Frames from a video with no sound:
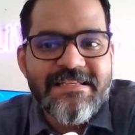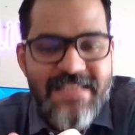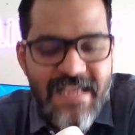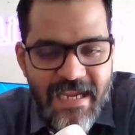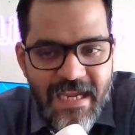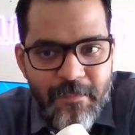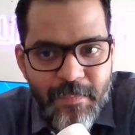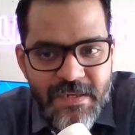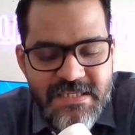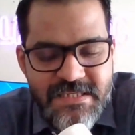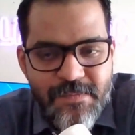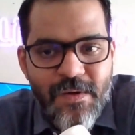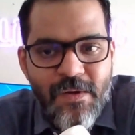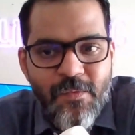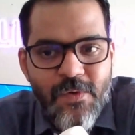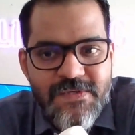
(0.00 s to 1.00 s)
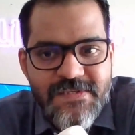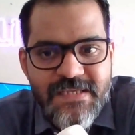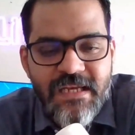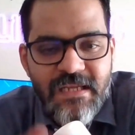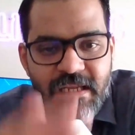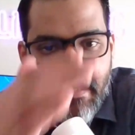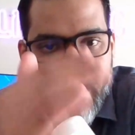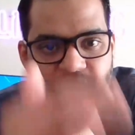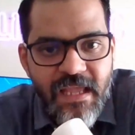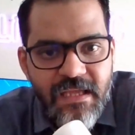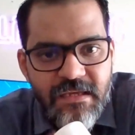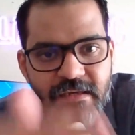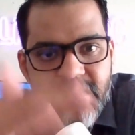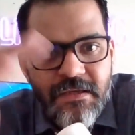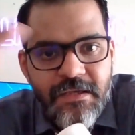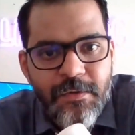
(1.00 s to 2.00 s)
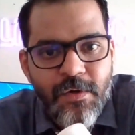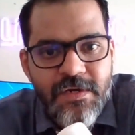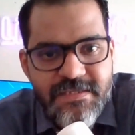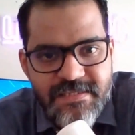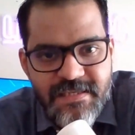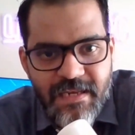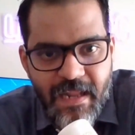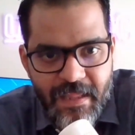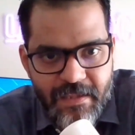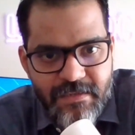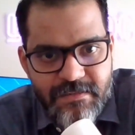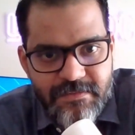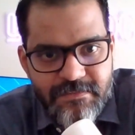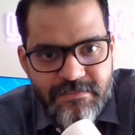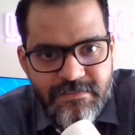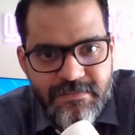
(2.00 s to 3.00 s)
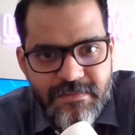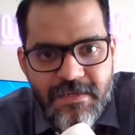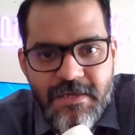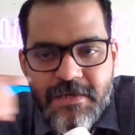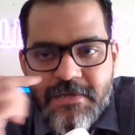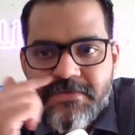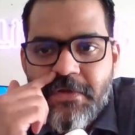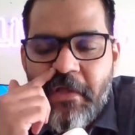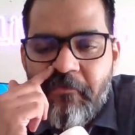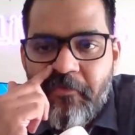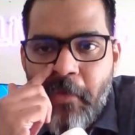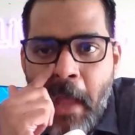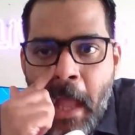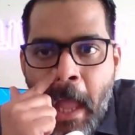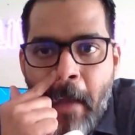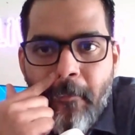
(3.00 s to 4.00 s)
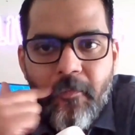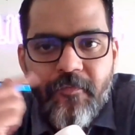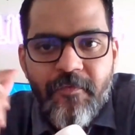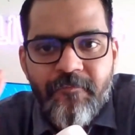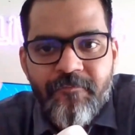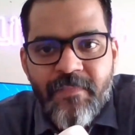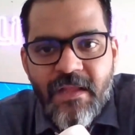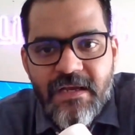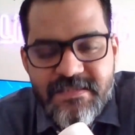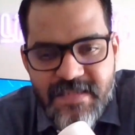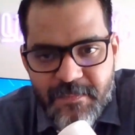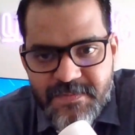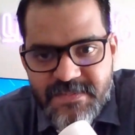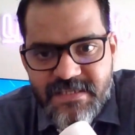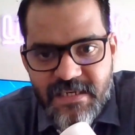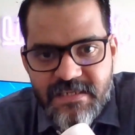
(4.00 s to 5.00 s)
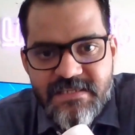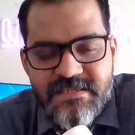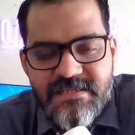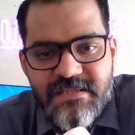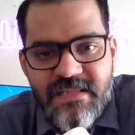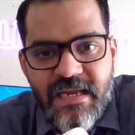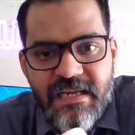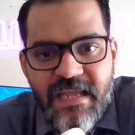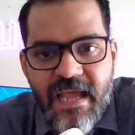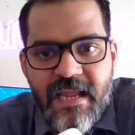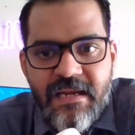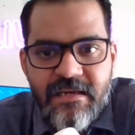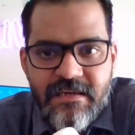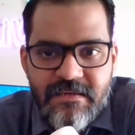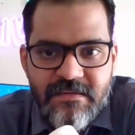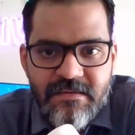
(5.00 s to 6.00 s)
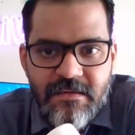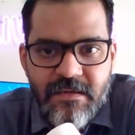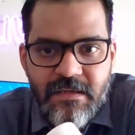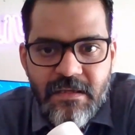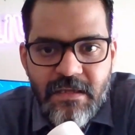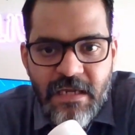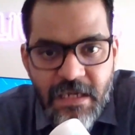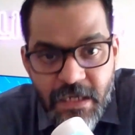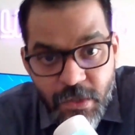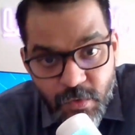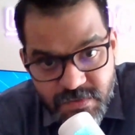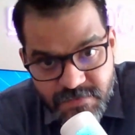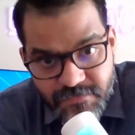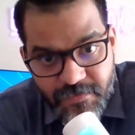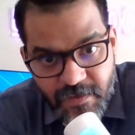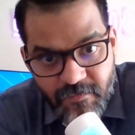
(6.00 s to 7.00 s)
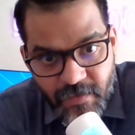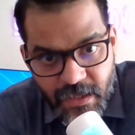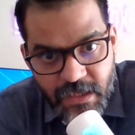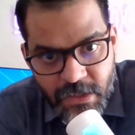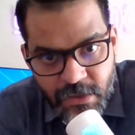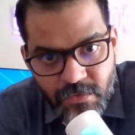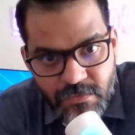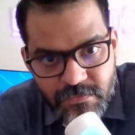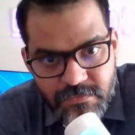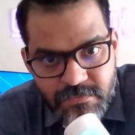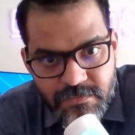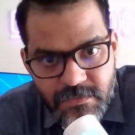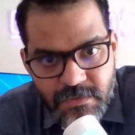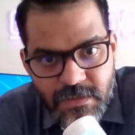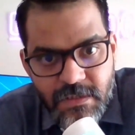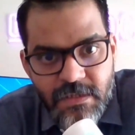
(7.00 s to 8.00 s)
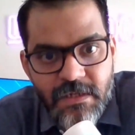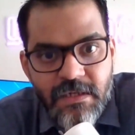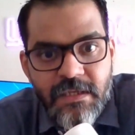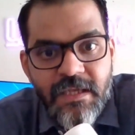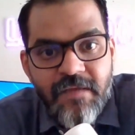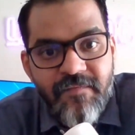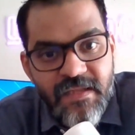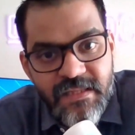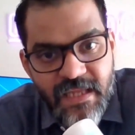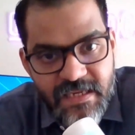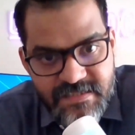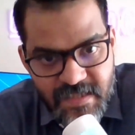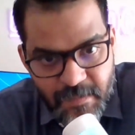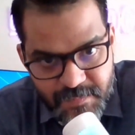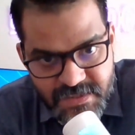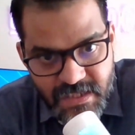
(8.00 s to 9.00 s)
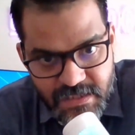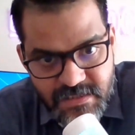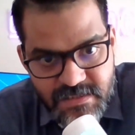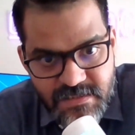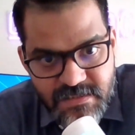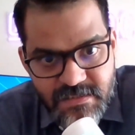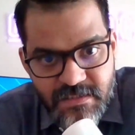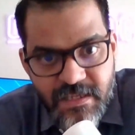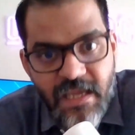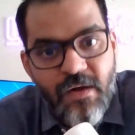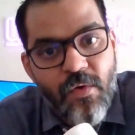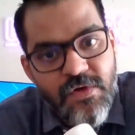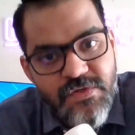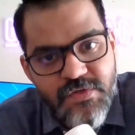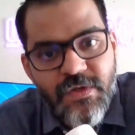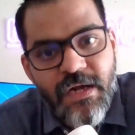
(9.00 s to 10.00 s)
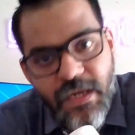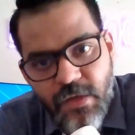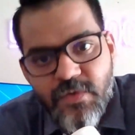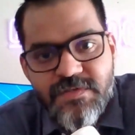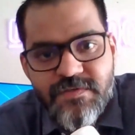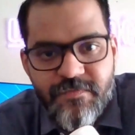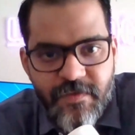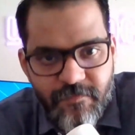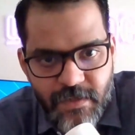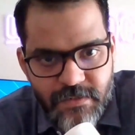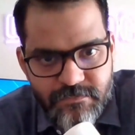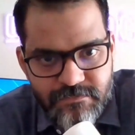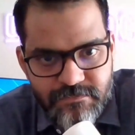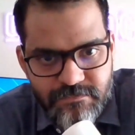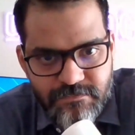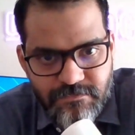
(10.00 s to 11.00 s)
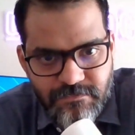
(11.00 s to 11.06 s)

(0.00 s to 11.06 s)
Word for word: the second principle was that like cures like so if you have a substance that can induce fever in you giving that substance can also reduce fever